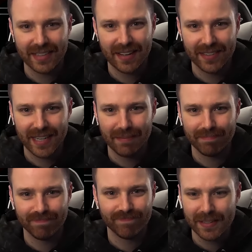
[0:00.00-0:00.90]
haven't leveled up.
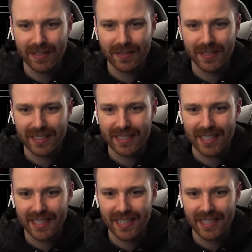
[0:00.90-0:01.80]
I don't know
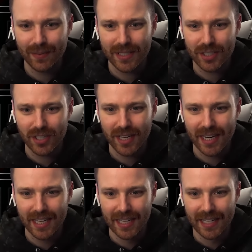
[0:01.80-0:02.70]
what your
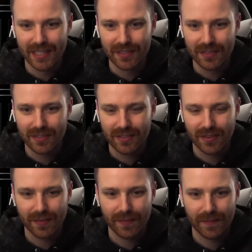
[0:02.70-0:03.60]
deal
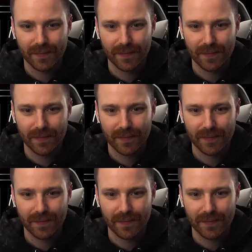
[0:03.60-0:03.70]
is.